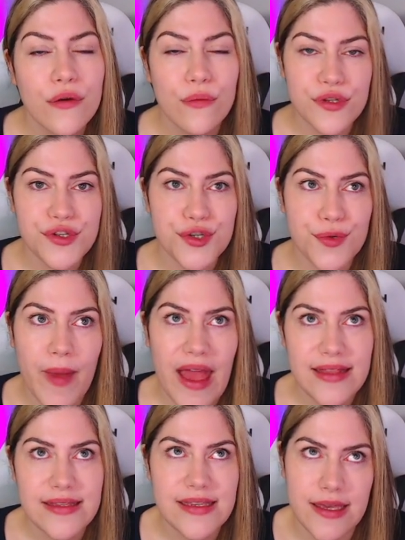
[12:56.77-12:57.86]
would do
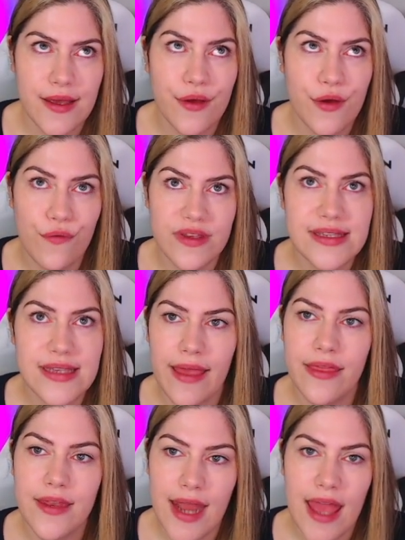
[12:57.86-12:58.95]
better over, say,
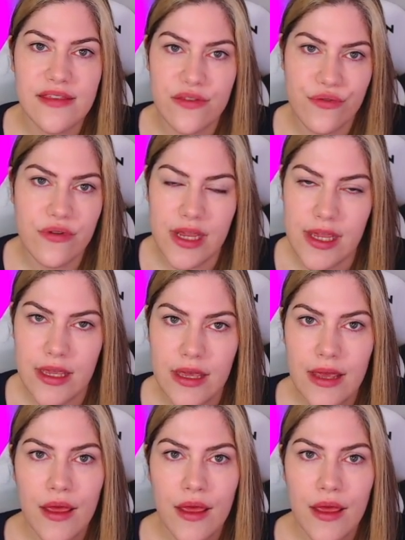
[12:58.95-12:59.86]
the next three